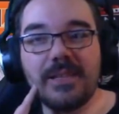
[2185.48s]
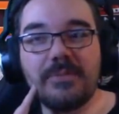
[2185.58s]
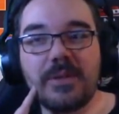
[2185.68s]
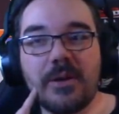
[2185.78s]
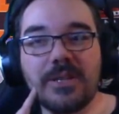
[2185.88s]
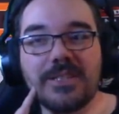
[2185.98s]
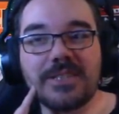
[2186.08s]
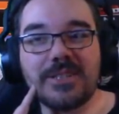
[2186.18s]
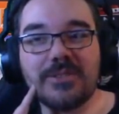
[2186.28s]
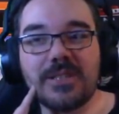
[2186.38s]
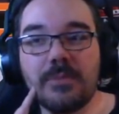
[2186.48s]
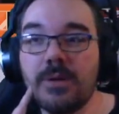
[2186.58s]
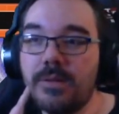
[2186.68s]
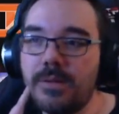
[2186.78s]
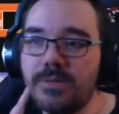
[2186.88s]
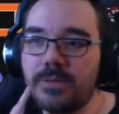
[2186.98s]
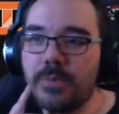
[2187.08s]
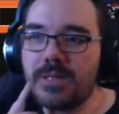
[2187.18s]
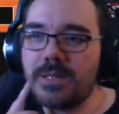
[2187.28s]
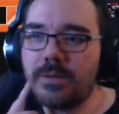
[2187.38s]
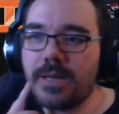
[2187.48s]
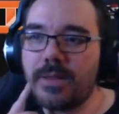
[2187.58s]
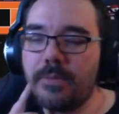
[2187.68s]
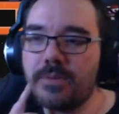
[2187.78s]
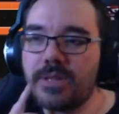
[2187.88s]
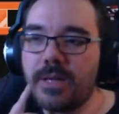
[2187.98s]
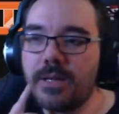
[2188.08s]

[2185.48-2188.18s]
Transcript: It didn't take so long time. There was a weird slowdown there, wasn't there?